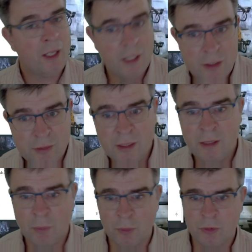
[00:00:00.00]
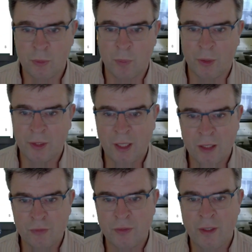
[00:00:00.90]
is equal to
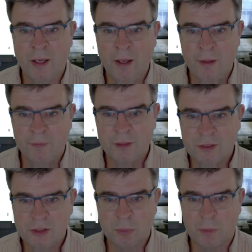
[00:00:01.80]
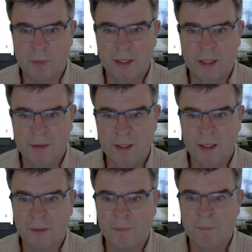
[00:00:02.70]
1/2. This is what we get here.